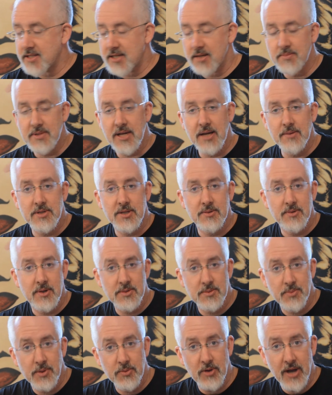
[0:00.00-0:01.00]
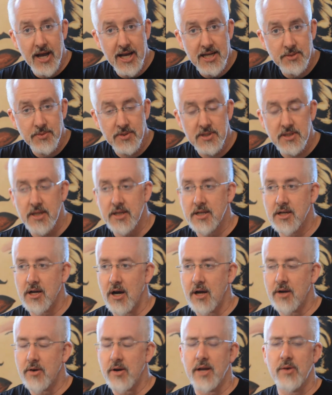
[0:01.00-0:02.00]
and sometimes people ask me,
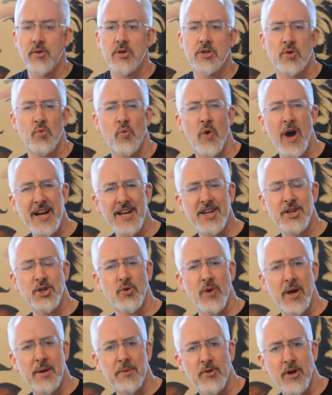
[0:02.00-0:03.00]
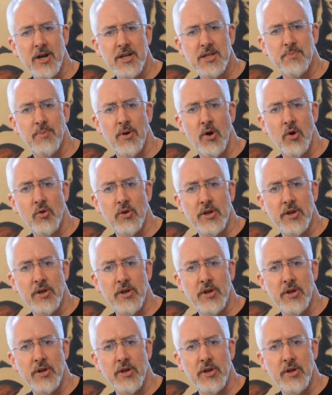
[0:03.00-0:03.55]
say, Conrad, so why did you emigrate to